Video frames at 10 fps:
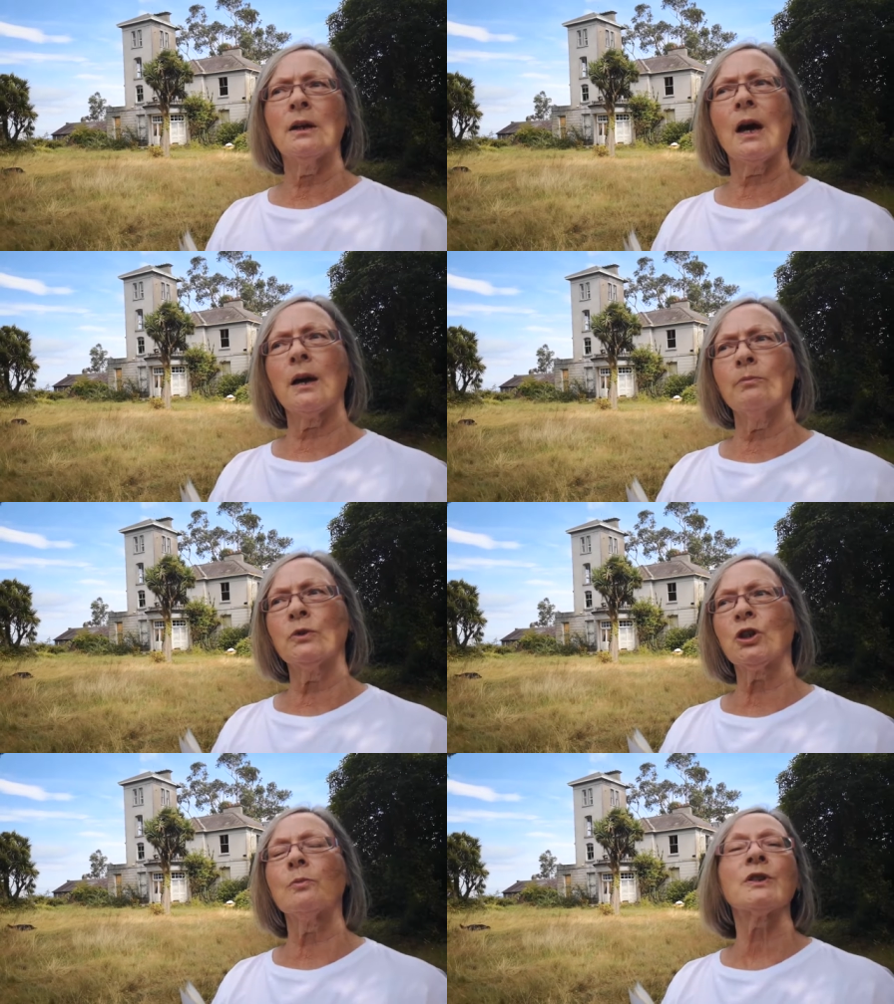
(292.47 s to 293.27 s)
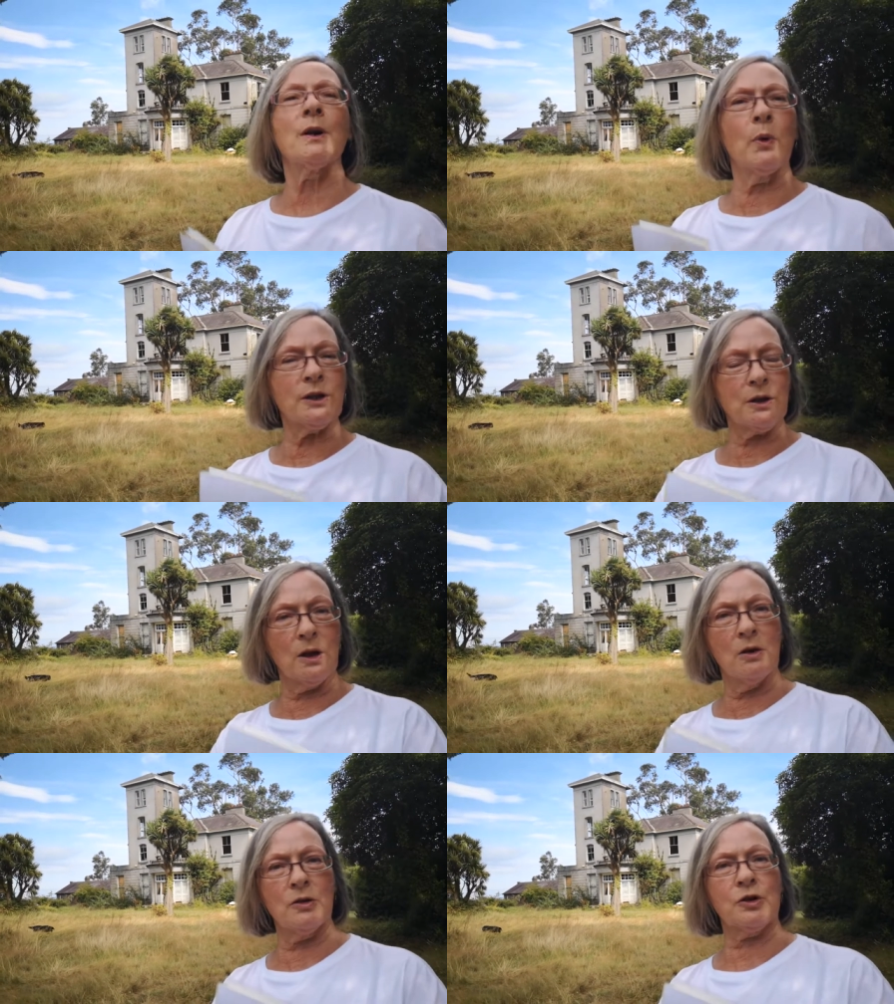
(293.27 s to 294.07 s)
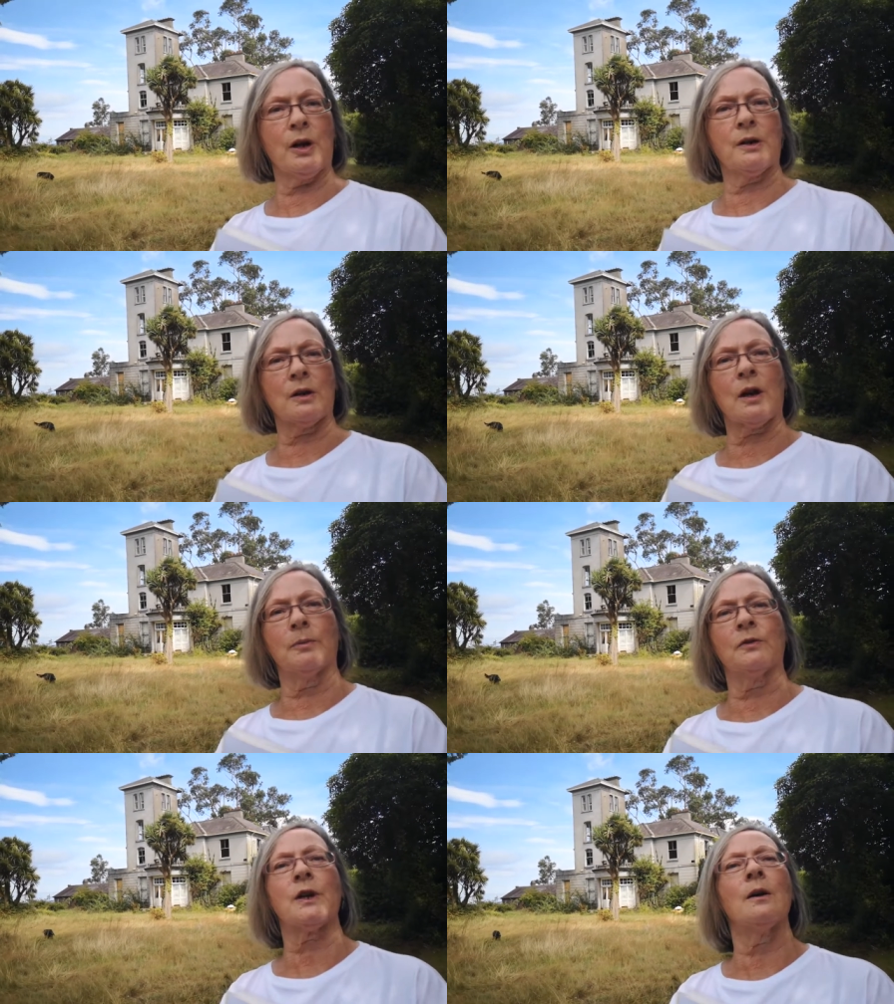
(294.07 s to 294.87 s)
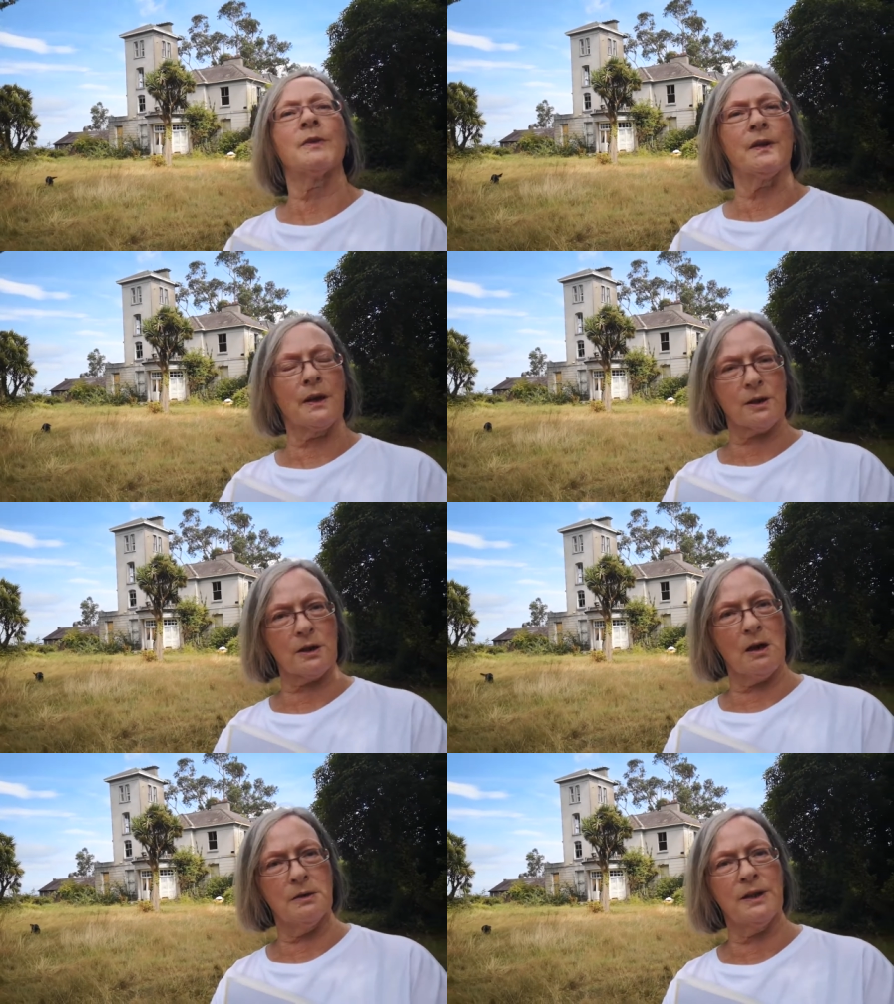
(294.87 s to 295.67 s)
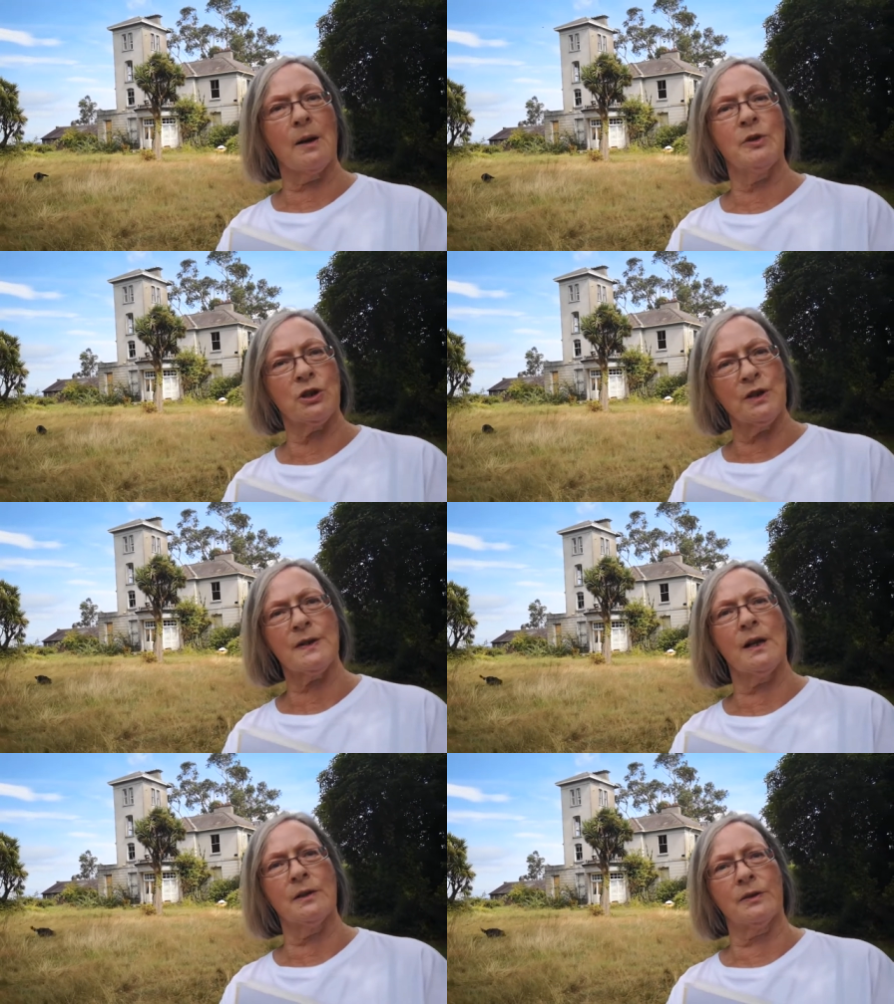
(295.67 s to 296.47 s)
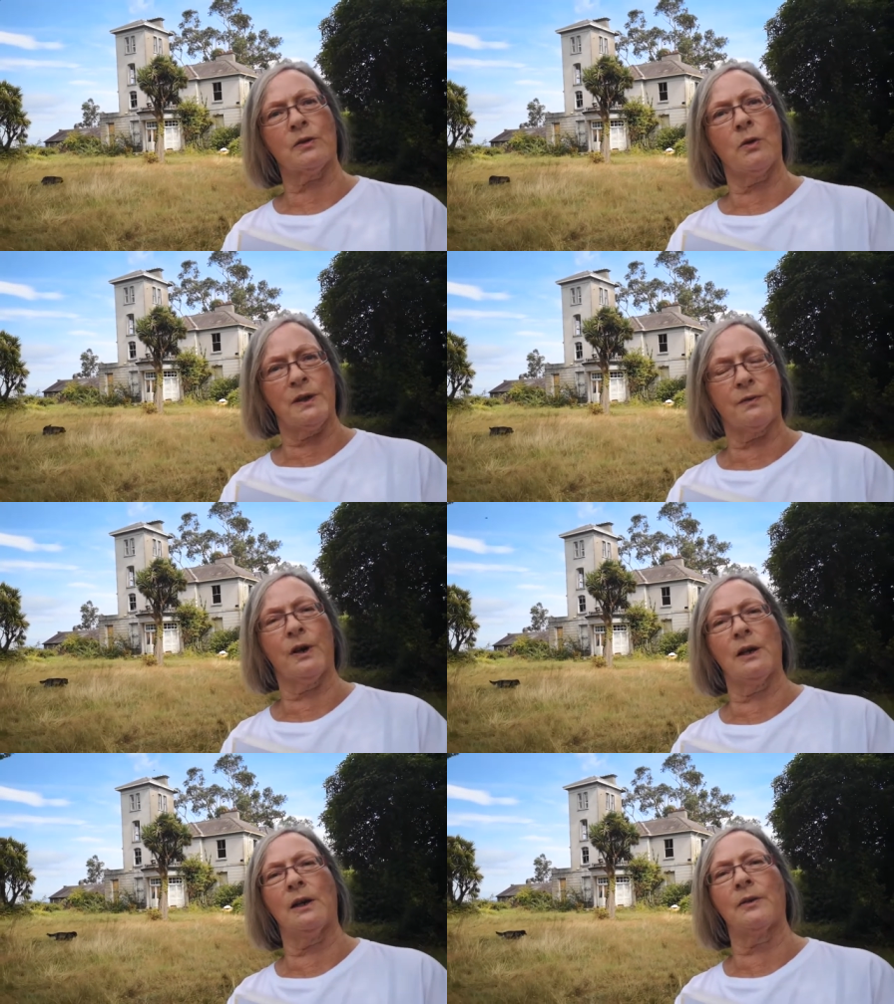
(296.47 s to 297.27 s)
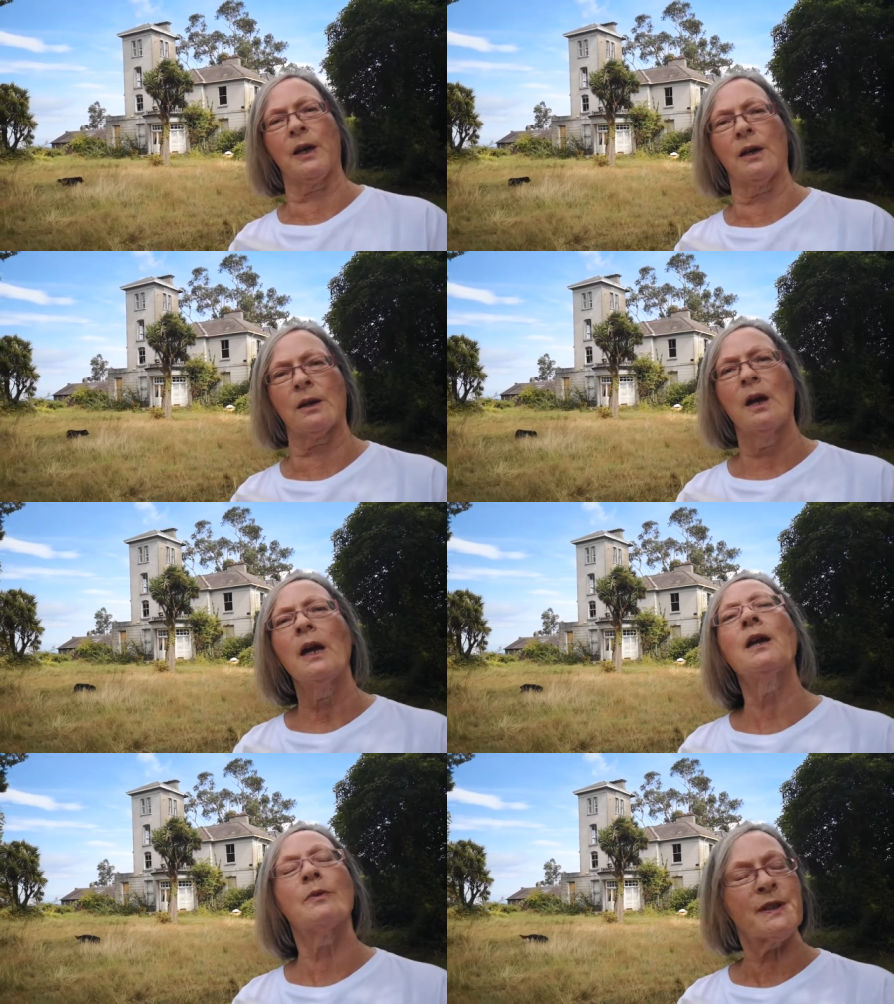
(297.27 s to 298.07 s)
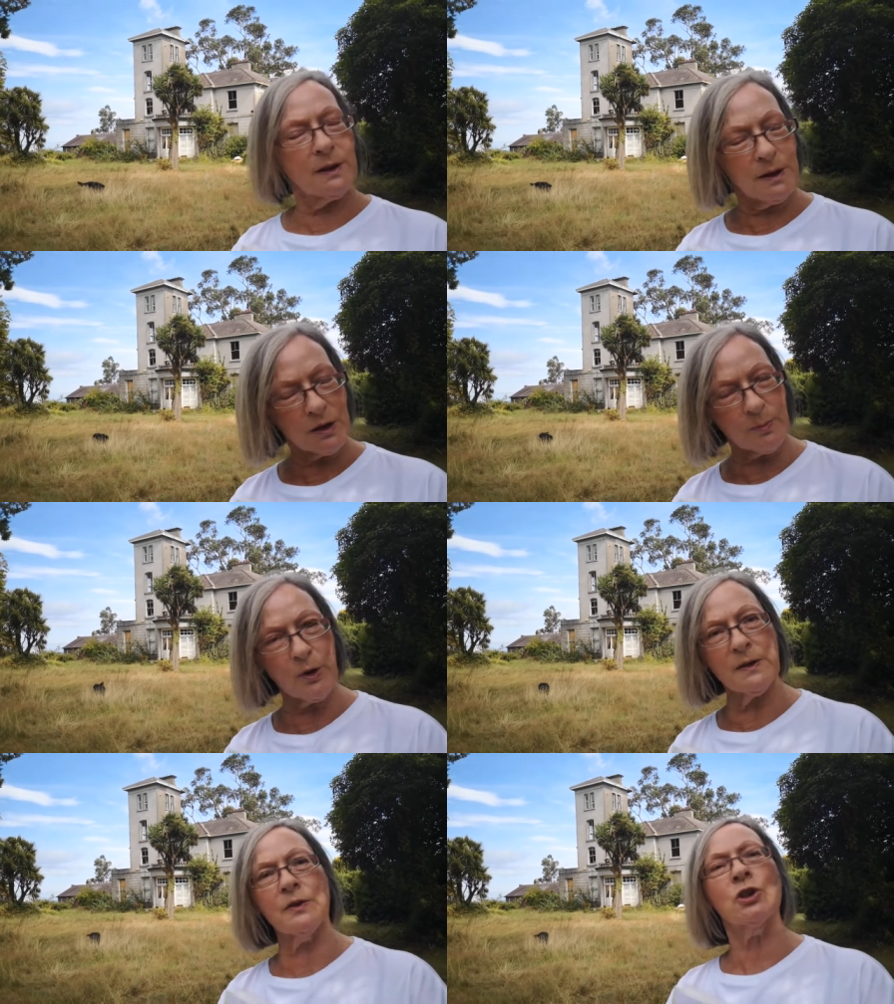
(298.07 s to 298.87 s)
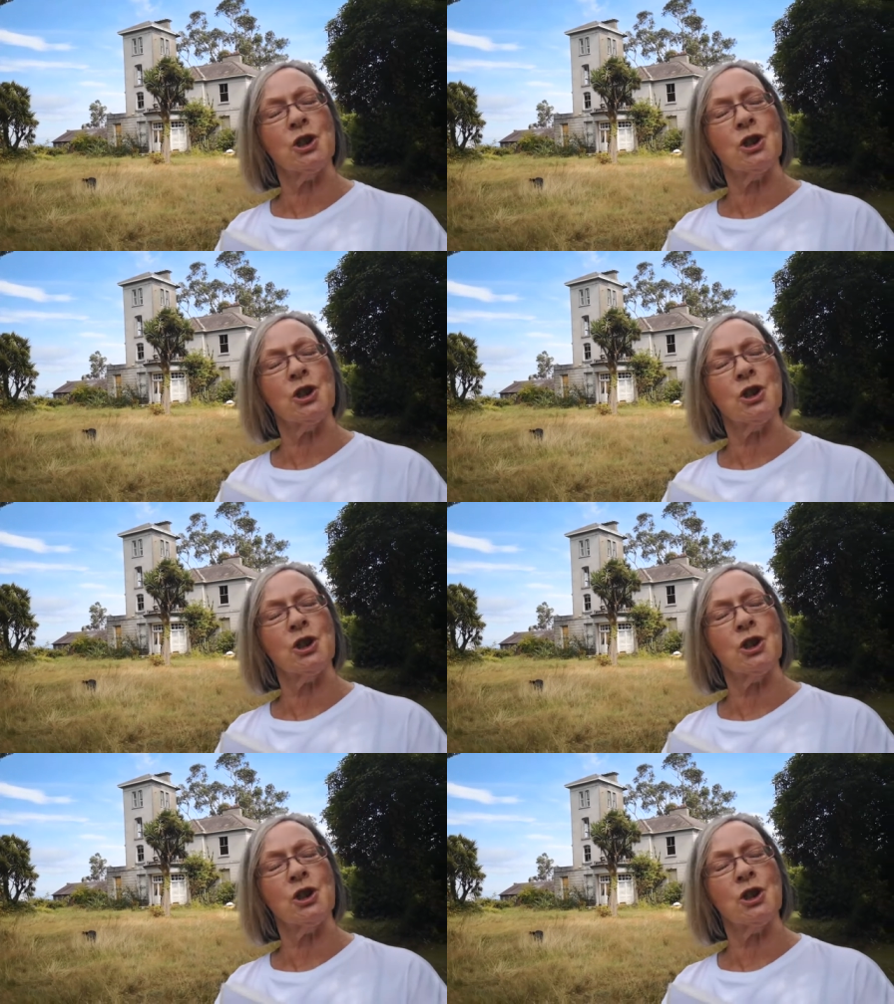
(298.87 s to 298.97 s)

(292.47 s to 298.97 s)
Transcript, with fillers: Um, Jim was went on hunger strike a couple of times, and that uh, right. damaged his health quite. And severely, he was in and out of prison. He was know, in and out of prison. Yeah.